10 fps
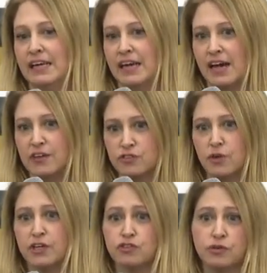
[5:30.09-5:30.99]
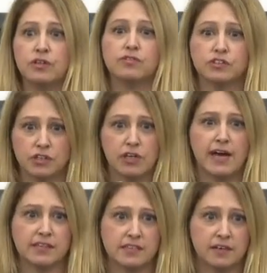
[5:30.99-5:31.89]
Uh, so I joined Virgin
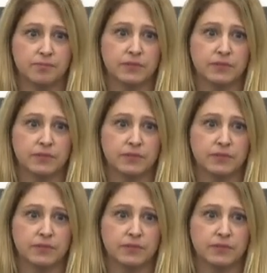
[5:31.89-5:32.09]
Galactic.